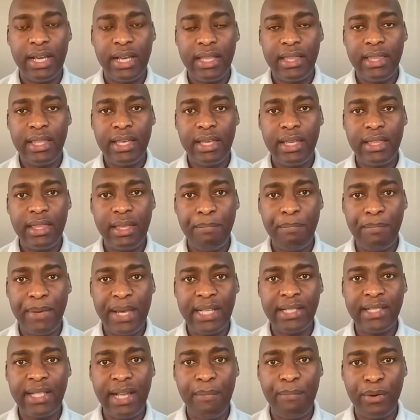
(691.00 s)
the
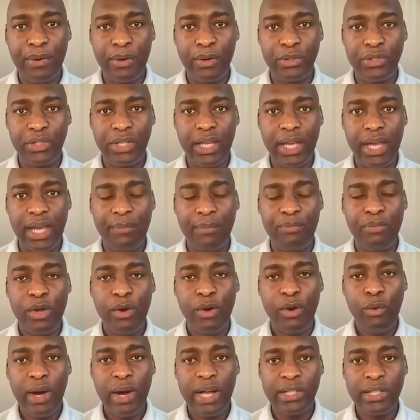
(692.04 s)
best approach here
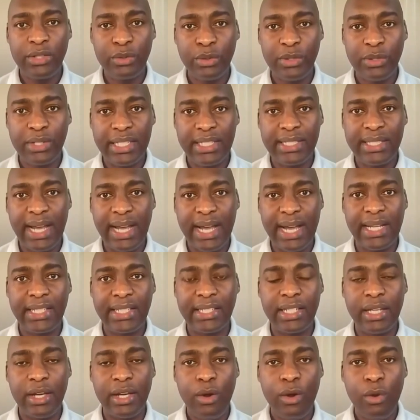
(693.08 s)
was to
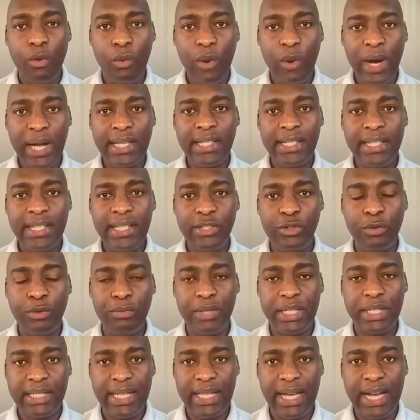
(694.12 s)
decide what needs to
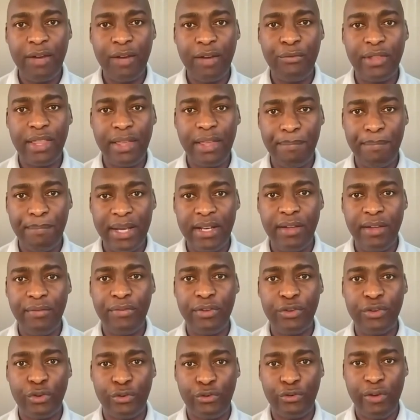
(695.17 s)
be done for the
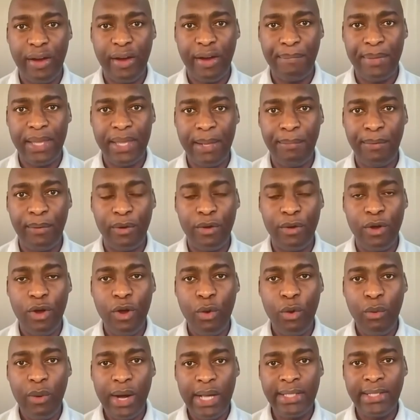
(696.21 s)
benefit of our people.
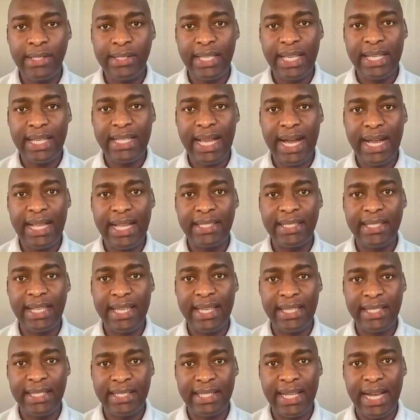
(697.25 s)
Once that answer
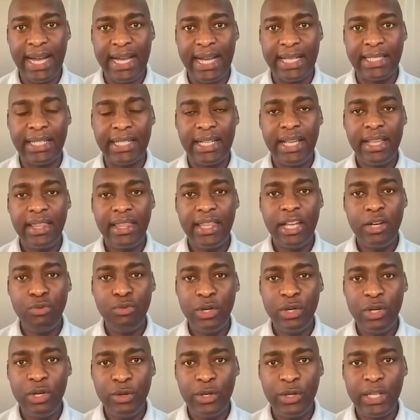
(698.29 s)
is done, then
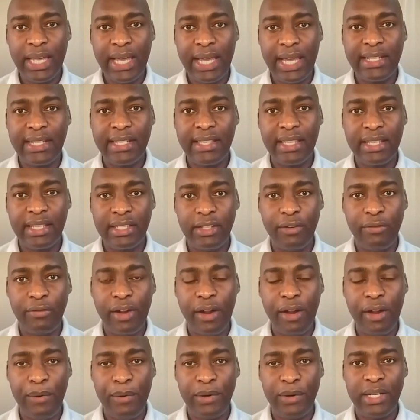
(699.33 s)
we look at the
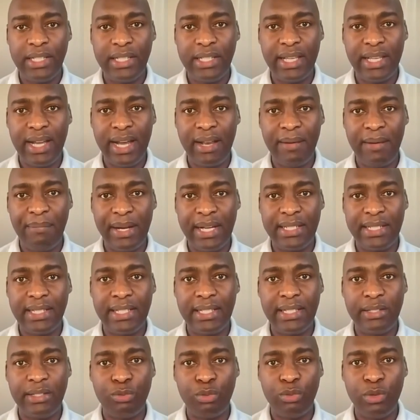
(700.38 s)
different political
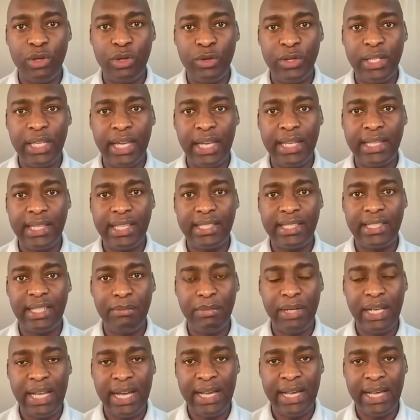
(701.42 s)
parties, we look at the
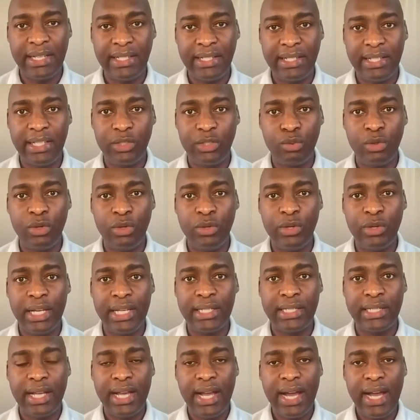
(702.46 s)
similarities, we look
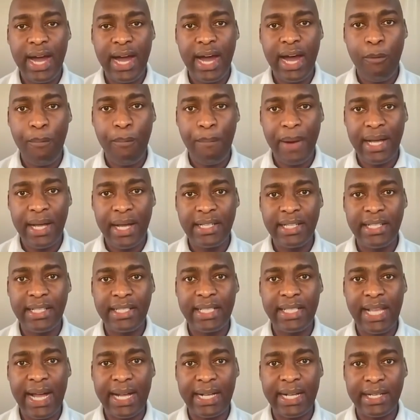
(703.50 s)
at how parties
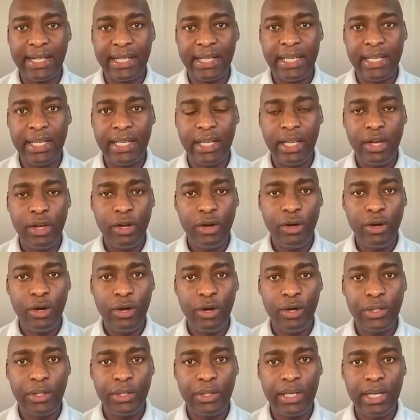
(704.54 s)
agree
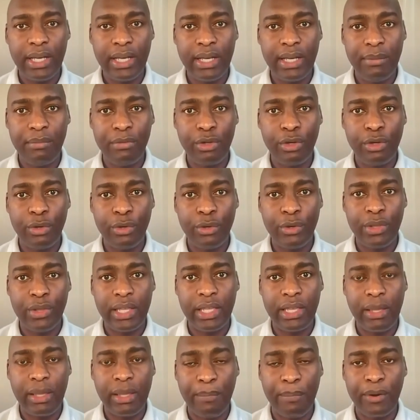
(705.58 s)
on
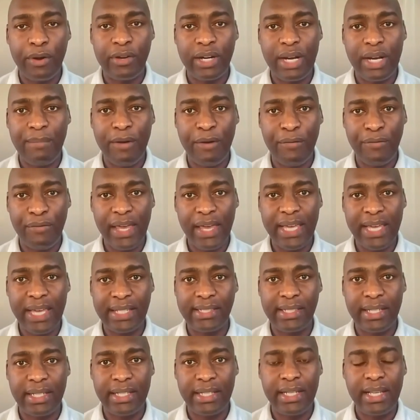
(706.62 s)
the program of
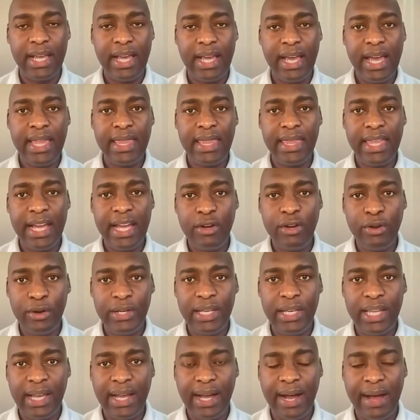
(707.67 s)
action, and then
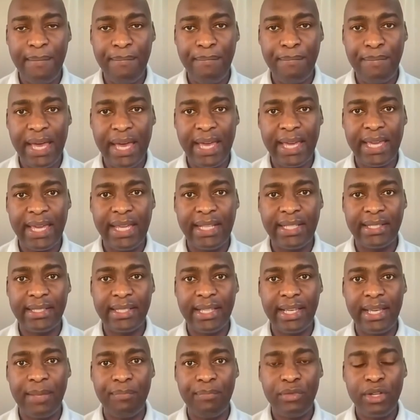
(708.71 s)
only come back and
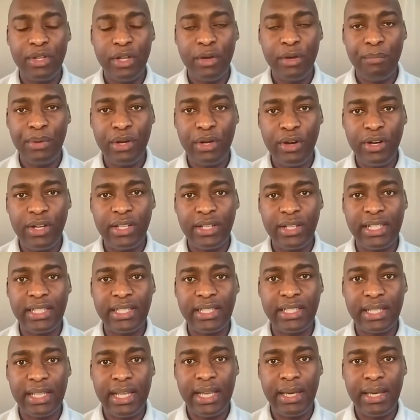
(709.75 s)
say, because
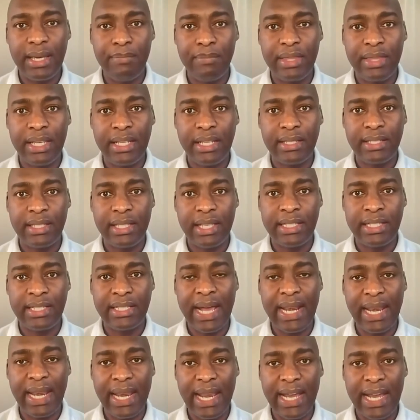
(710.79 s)
there's
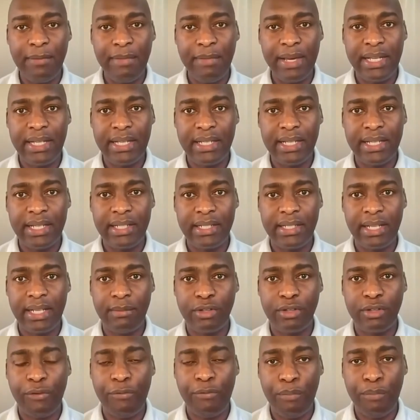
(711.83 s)
alignment in
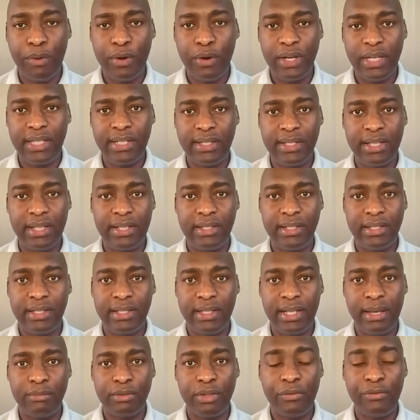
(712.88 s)
terms of policies, in
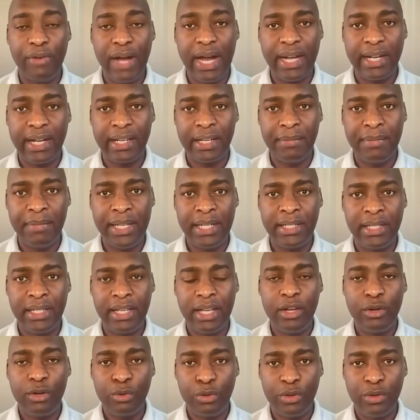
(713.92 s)
terms of agreement
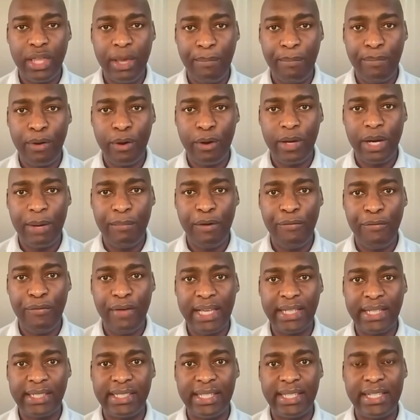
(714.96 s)
to the program of
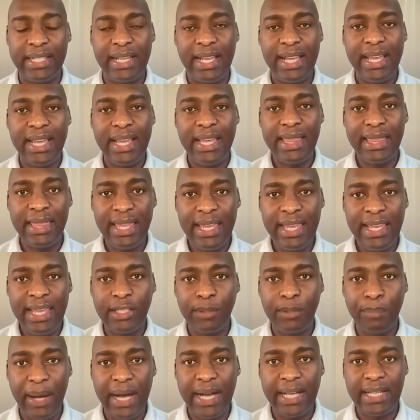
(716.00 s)
action,
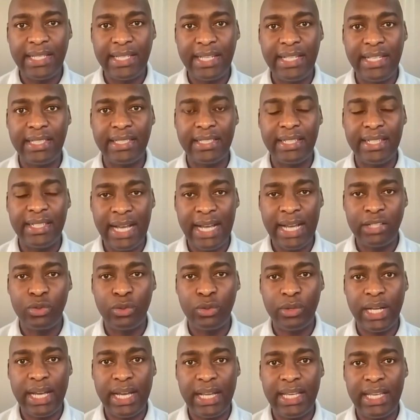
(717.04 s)
these parties
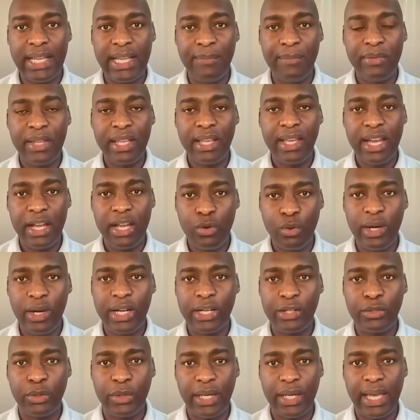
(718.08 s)
naturally can
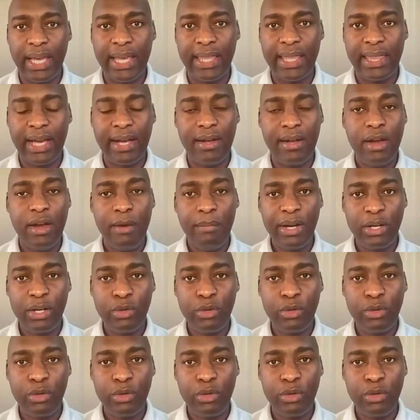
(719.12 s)
work together. But